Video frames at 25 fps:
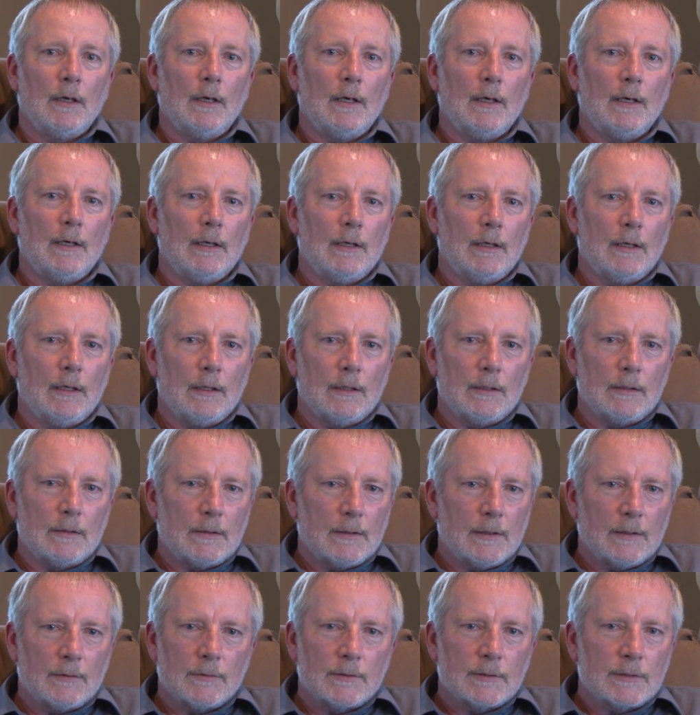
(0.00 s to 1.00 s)

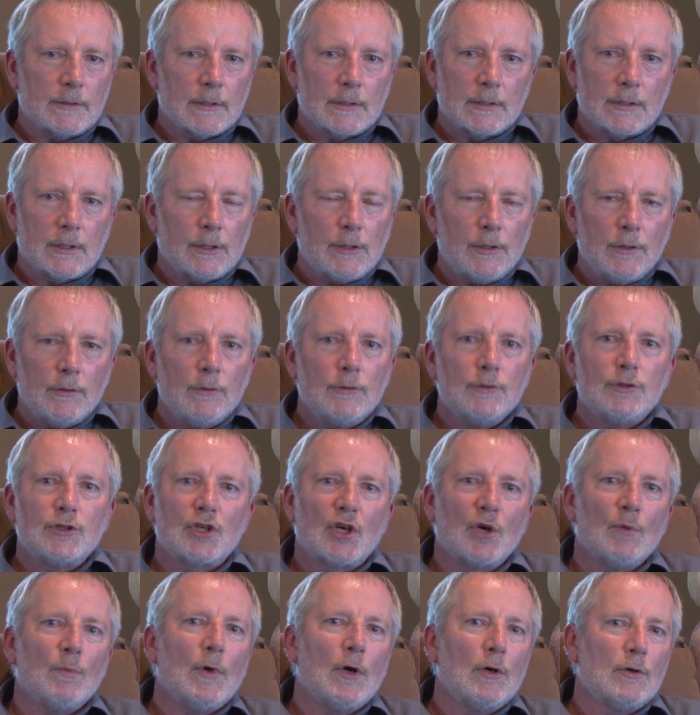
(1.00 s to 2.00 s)
there was just a huge
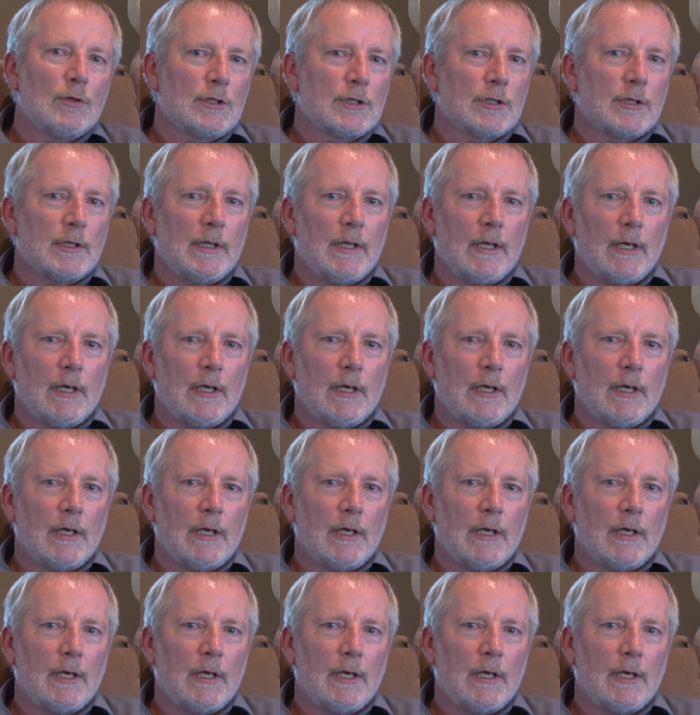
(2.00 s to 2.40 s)
commotion